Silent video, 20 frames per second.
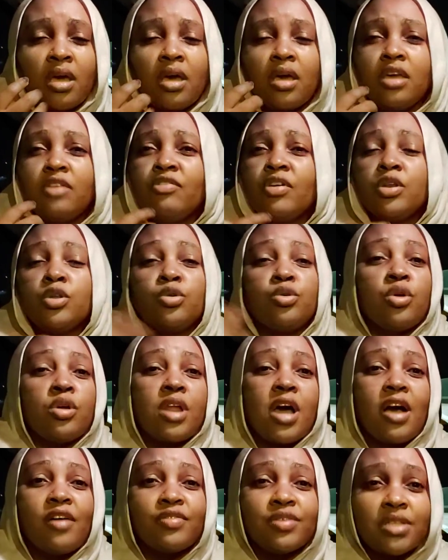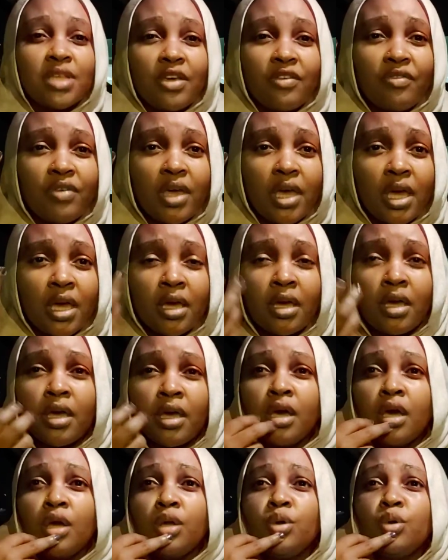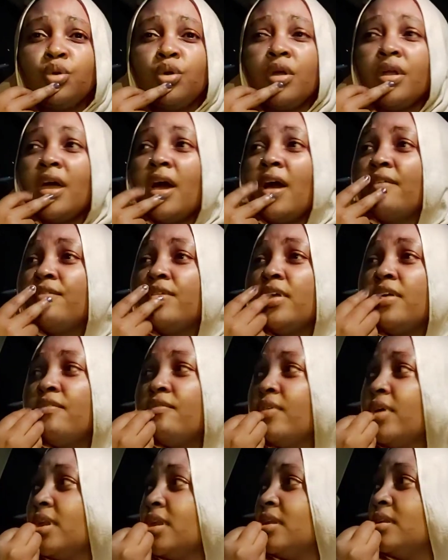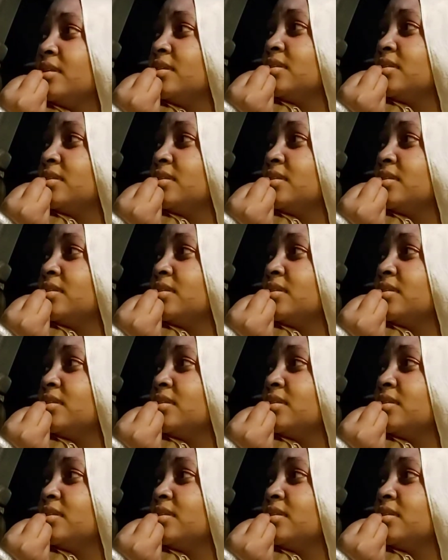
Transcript: Even you don't have saving, you don't have even